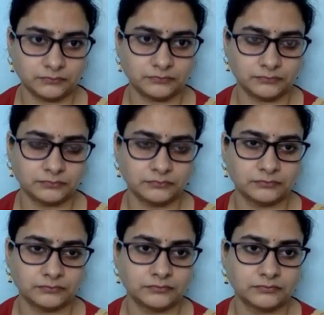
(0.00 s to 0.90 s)

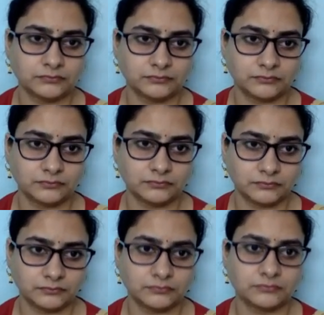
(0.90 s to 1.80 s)

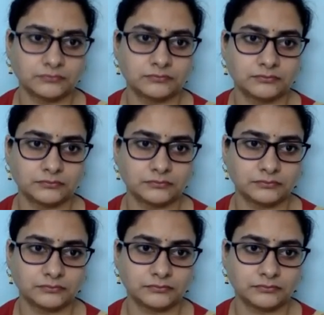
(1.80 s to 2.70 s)

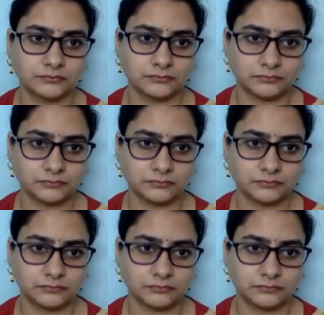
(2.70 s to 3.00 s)
The person shown says nothing.